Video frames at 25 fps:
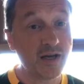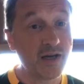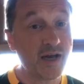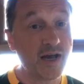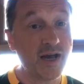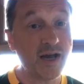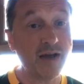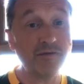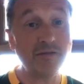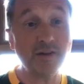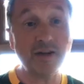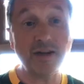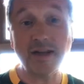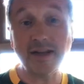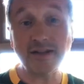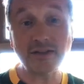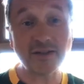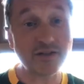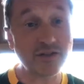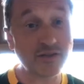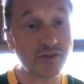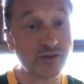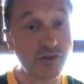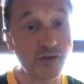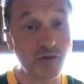have the
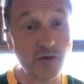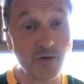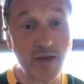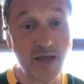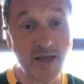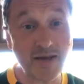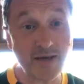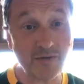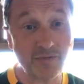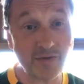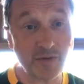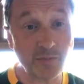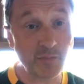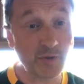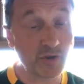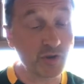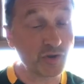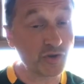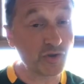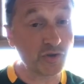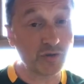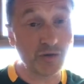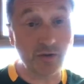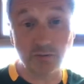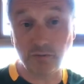license to do anything
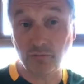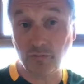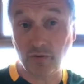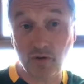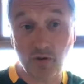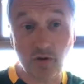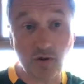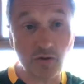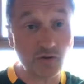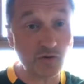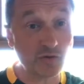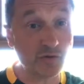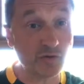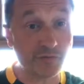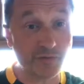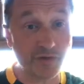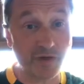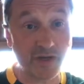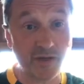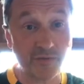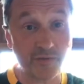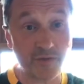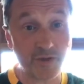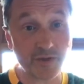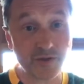because, you know, God's going to
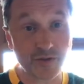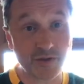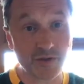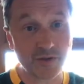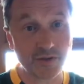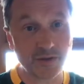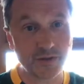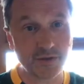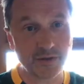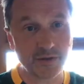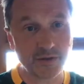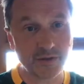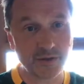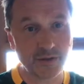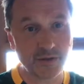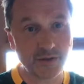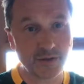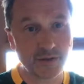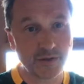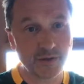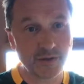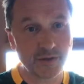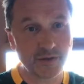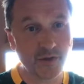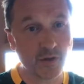forgive us?
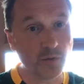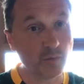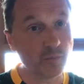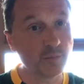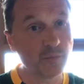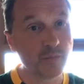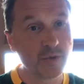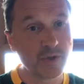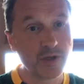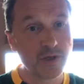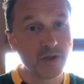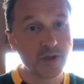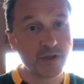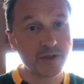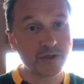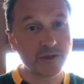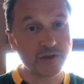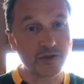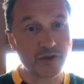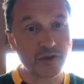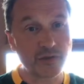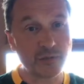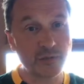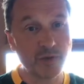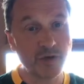No. The
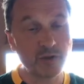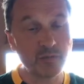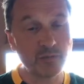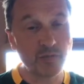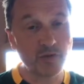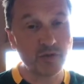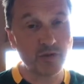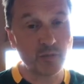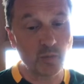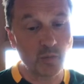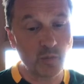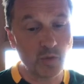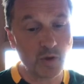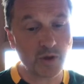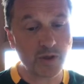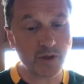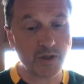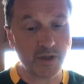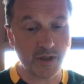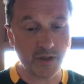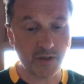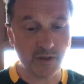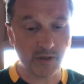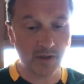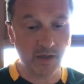Spirit must work
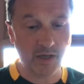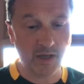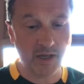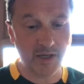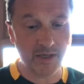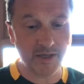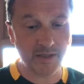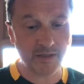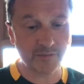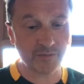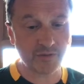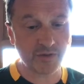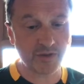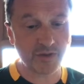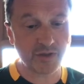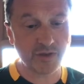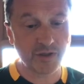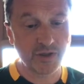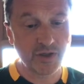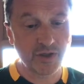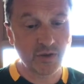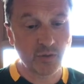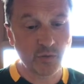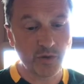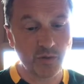in our lives.
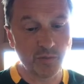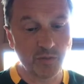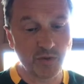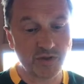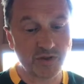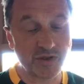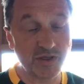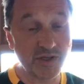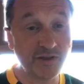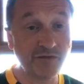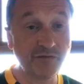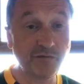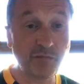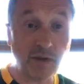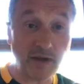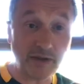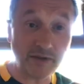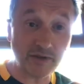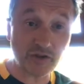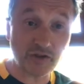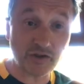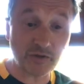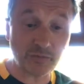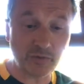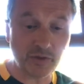We must live by
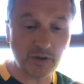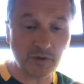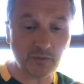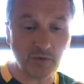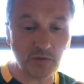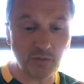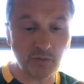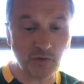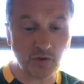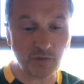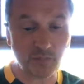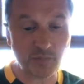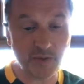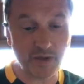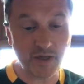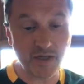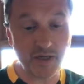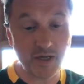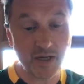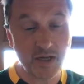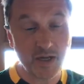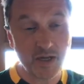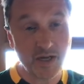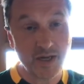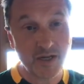the Spirit. We must be
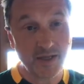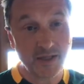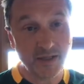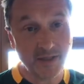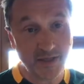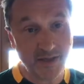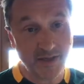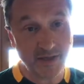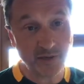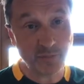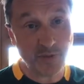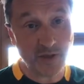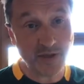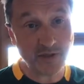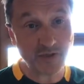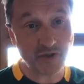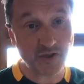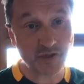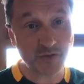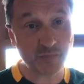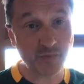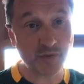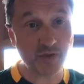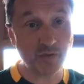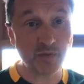led by the
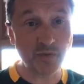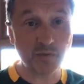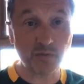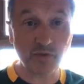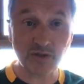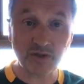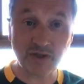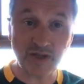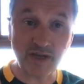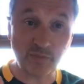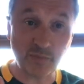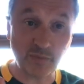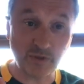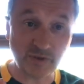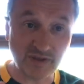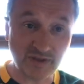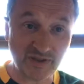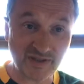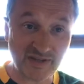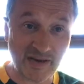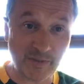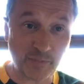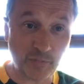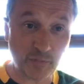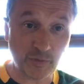Spirit. We must keep in
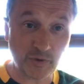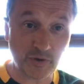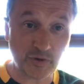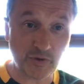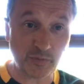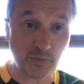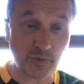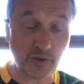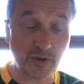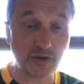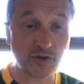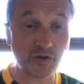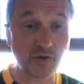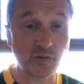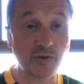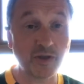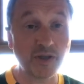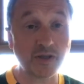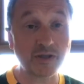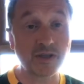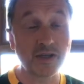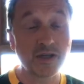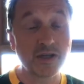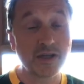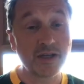step with the Spirit so
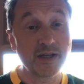that